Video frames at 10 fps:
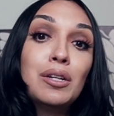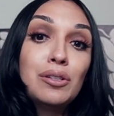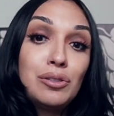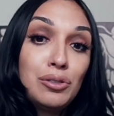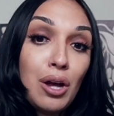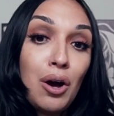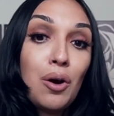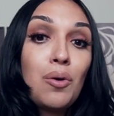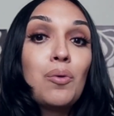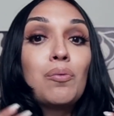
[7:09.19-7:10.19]

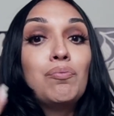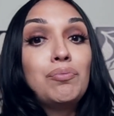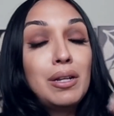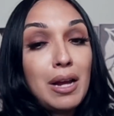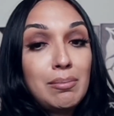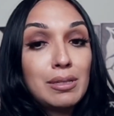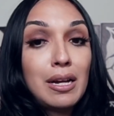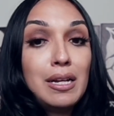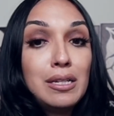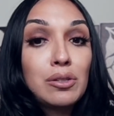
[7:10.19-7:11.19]
So the names
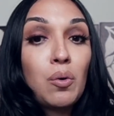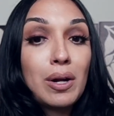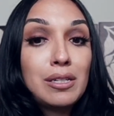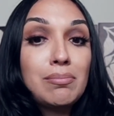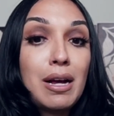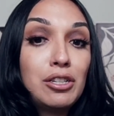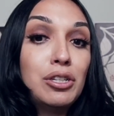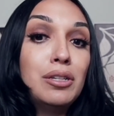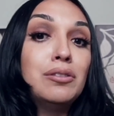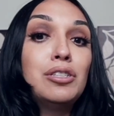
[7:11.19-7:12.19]
that he's going to mention,